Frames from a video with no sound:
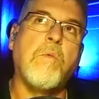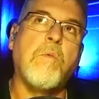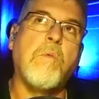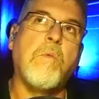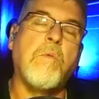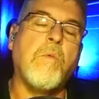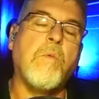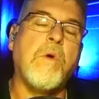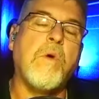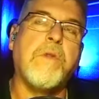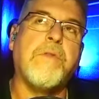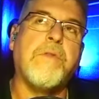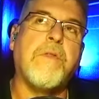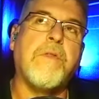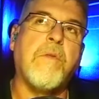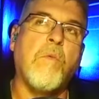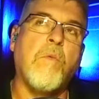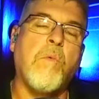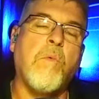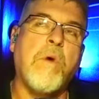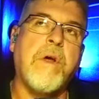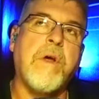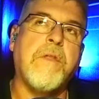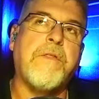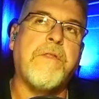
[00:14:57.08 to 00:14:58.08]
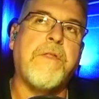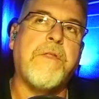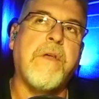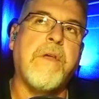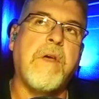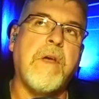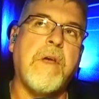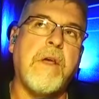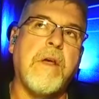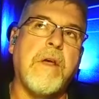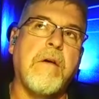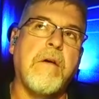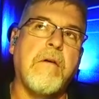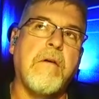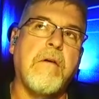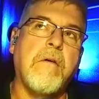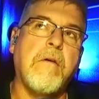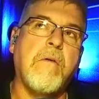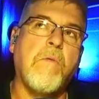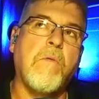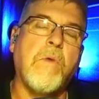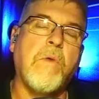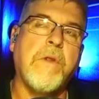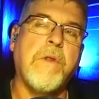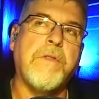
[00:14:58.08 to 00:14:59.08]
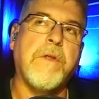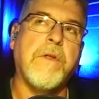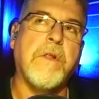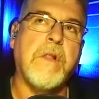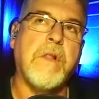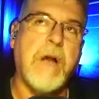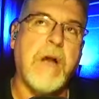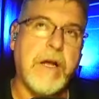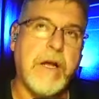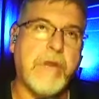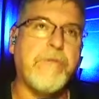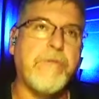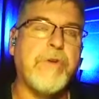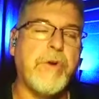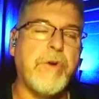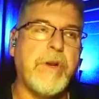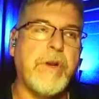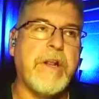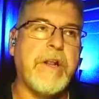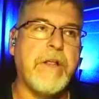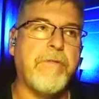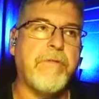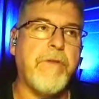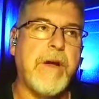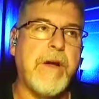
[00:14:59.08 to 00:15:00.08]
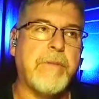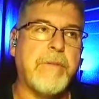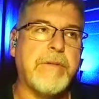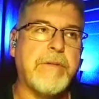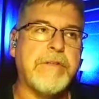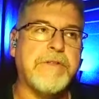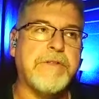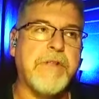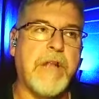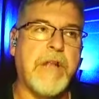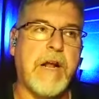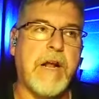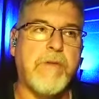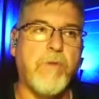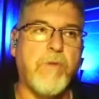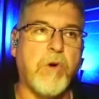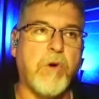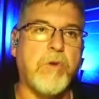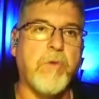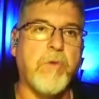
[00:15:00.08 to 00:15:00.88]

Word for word: with with the with the line of duty death families that I've worked